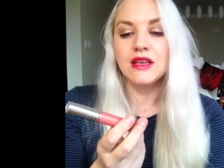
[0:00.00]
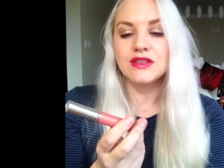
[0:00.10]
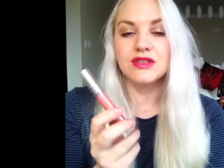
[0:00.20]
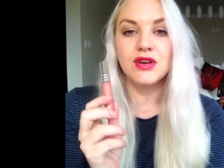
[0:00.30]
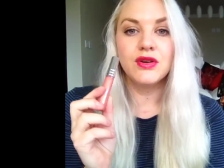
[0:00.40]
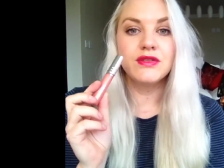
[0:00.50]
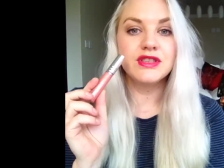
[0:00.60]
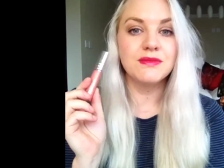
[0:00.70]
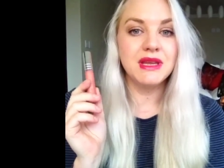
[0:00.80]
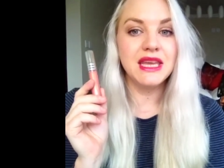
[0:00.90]
So
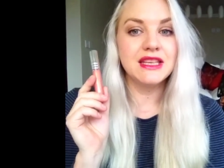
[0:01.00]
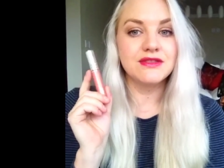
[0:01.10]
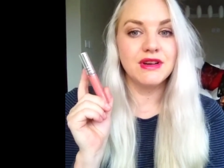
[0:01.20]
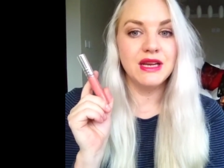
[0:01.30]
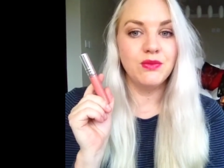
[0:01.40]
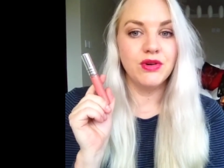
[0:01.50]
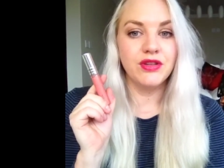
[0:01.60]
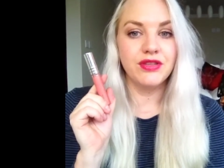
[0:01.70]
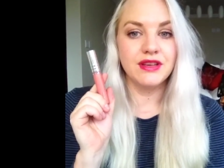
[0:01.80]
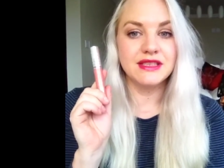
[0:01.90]
to me, it's really
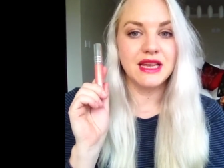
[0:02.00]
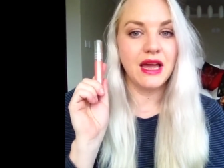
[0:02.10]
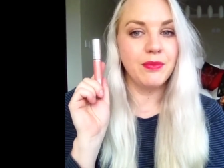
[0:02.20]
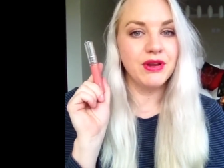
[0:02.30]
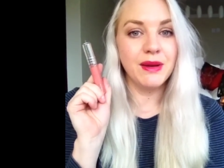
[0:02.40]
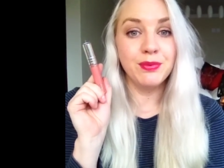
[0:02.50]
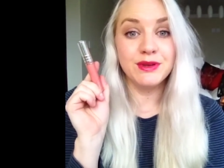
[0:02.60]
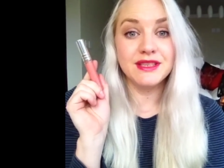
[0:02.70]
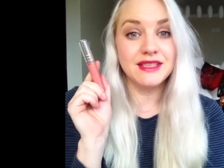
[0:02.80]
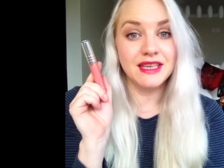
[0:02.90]
worth it. I'll put up with
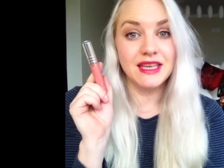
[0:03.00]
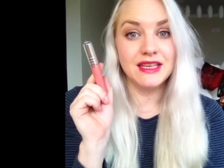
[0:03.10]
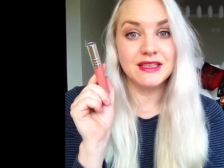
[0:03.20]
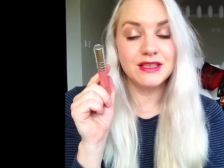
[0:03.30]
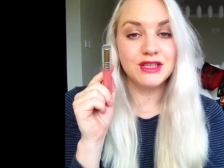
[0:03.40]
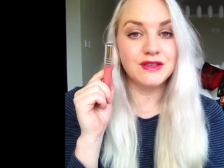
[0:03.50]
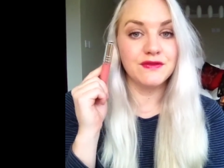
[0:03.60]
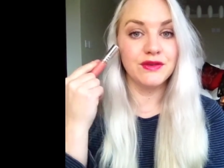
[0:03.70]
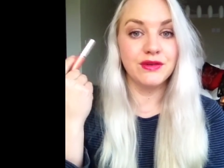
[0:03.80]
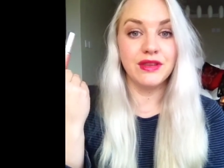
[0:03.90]
the stickiness just
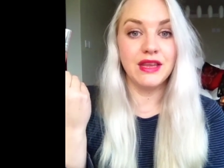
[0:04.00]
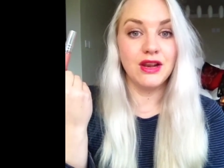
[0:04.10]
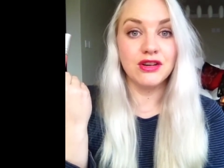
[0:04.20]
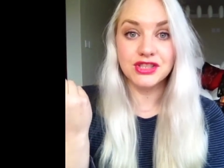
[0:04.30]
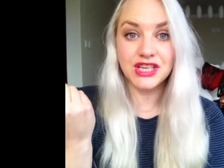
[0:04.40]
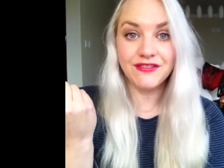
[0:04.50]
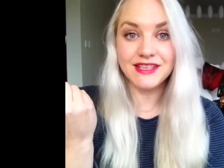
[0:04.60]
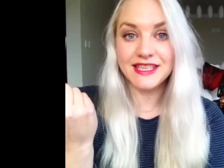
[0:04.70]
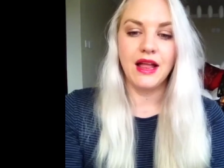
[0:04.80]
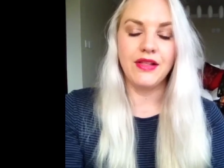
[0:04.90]
for the
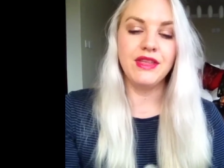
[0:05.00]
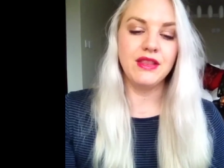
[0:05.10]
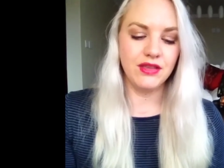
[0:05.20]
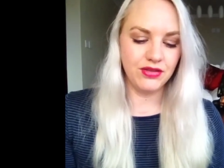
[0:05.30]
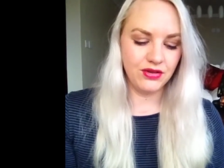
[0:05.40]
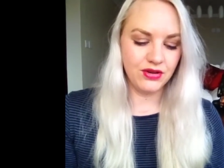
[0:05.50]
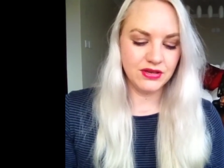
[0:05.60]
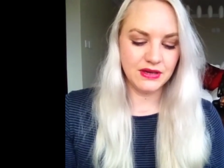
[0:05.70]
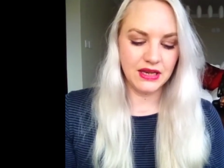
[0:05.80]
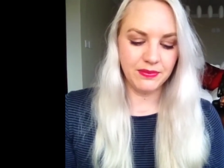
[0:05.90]
longevity. And then the
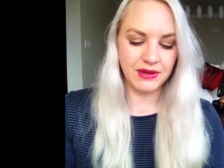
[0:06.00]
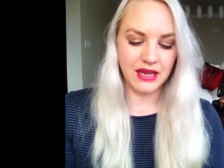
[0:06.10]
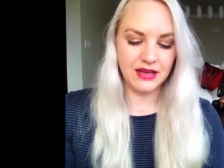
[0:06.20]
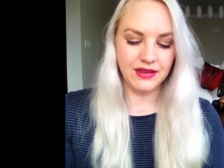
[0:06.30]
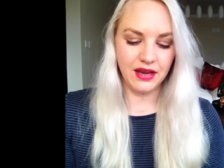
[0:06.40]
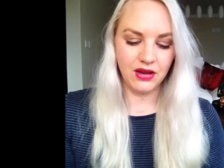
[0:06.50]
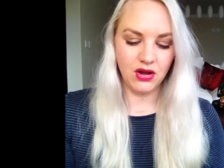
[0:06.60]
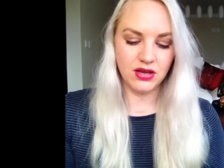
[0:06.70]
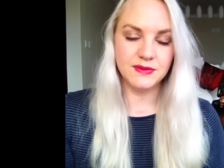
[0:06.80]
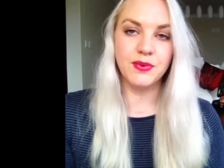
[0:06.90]
third lip color that I
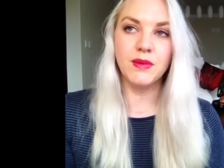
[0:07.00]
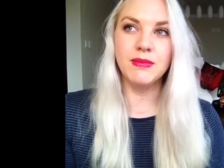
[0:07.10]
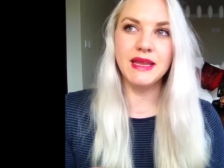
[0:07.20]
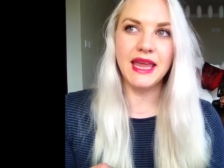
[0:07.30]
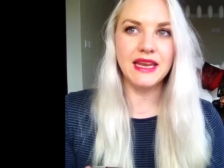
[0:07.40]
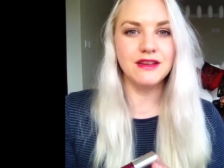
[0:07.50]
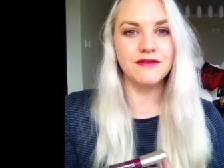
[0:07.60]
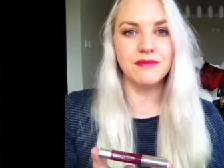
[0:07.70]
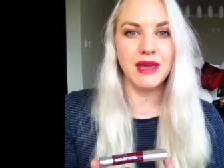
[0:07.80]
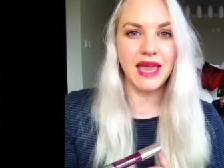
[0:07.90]
got, probably end
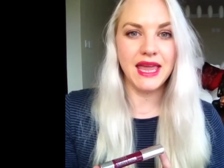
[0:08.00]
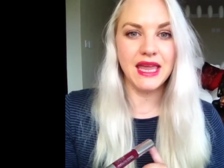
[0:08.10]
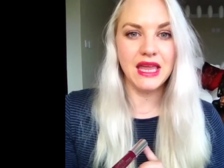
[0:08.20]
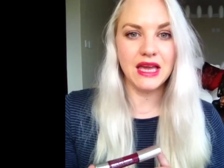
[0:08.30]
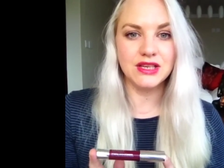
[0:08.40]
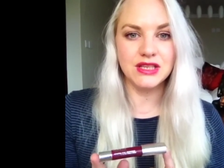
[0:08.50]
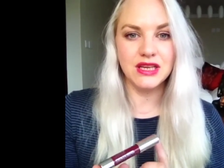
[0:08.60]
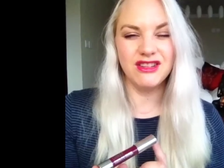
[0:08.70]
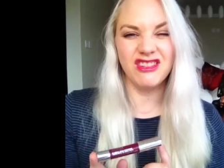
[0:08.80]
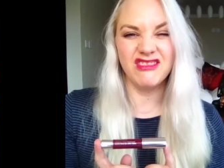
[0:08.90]
of May,
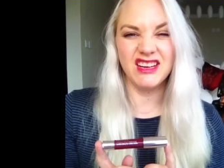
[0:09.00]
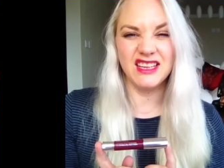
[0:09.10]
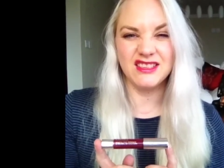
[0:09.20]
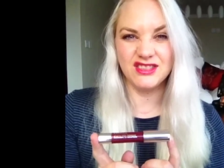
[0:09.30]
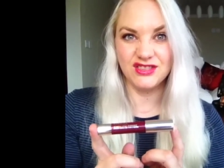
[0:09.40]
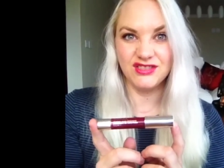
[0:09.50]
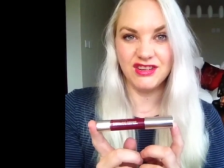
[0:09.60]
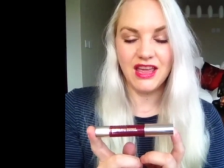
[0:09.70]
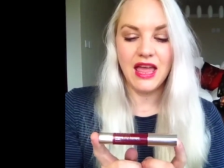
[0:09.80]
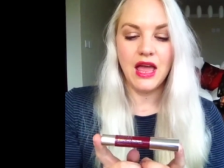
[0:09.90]
actually not really in
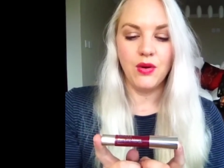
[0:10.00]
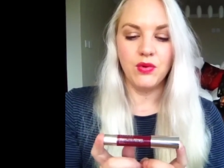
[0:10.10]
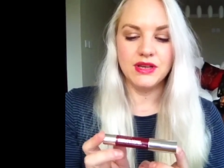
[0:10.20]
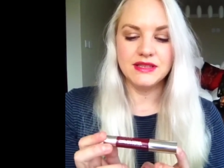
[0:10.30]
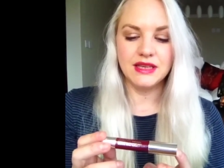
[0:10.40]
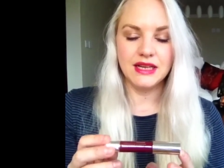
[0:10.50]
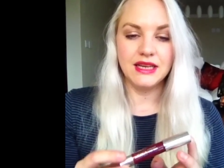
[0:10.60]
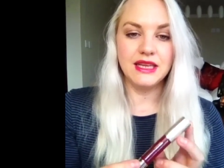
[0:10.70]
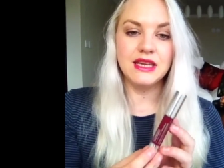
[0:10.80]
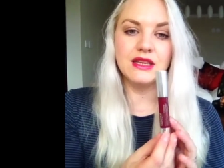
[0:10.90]
June, was the
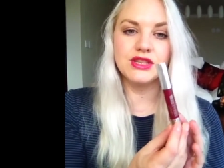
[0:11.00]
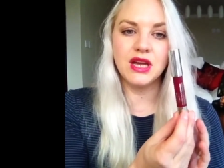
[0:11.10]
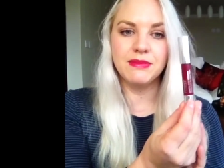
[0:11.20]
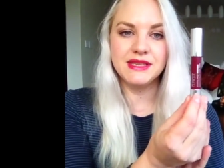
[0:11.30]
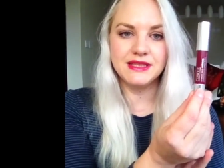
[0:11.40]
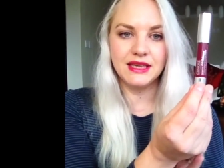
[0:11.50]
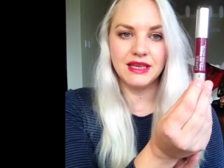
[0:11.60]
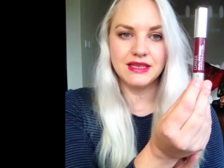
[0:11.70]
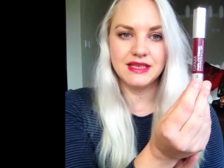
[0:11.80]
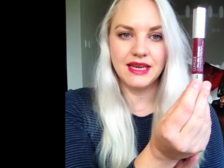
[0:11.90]
Clinique Chubby Stick
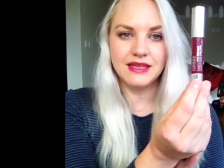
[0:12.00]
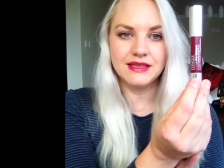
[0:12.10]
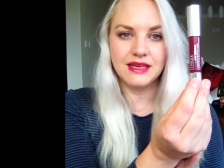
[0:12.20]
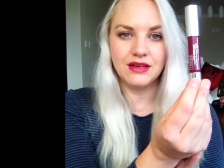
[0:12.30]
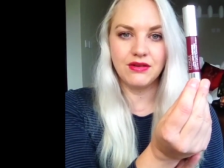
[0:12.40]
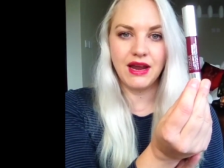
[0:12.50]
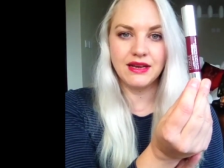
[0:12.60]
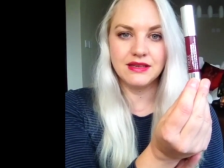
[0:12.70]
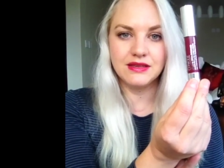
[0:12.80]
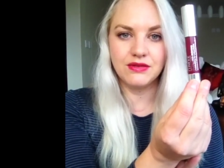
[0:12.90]
Intense in
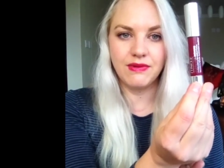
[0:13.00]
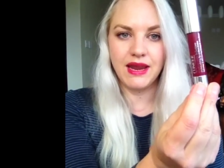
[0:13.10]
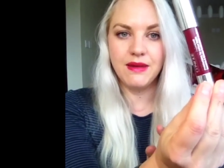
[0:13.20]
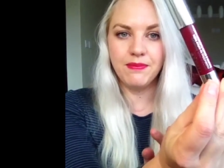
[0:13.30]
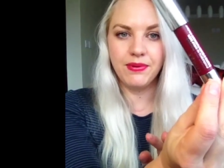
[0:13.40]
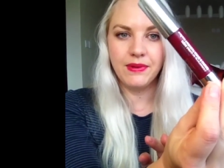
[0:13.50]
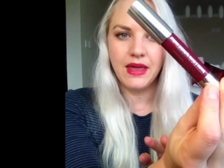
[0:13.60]
Grandest Grape.